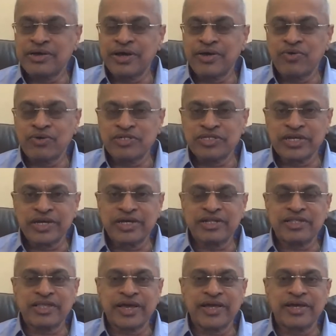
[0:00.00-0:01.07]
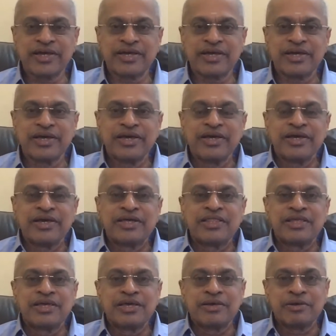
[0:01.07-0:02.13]
I once again thank
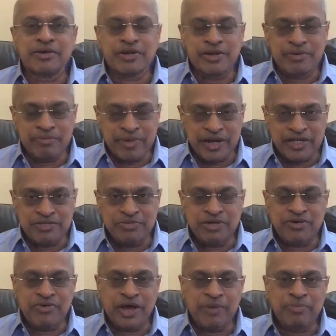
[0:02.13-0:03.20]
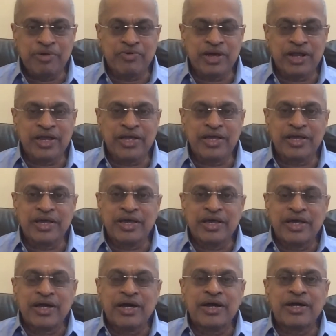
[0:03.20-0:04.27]
the management of Happy Valley
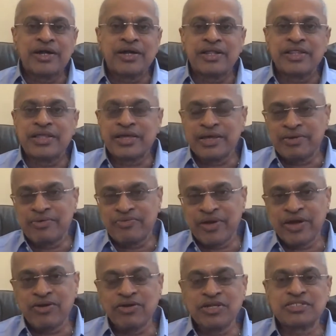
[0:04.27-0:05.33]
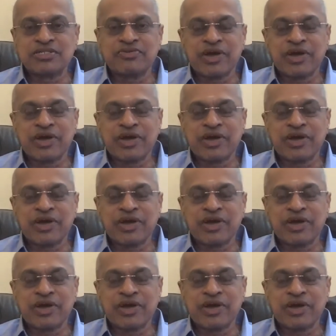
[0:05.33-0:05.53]
and the faculties of